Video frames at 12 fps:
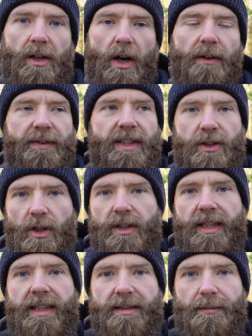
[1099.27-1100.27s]
I think
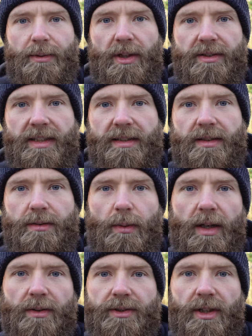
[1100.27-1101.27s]
cooking is a process as
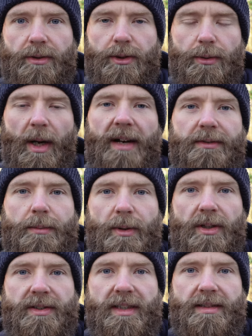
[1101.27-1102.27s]
well, so you have to
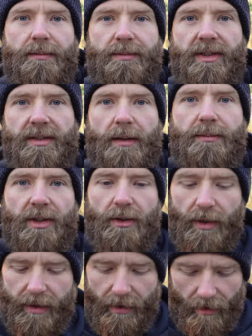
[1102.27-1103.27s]
process them to some
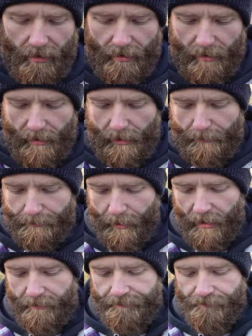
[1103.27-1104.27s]
degree. But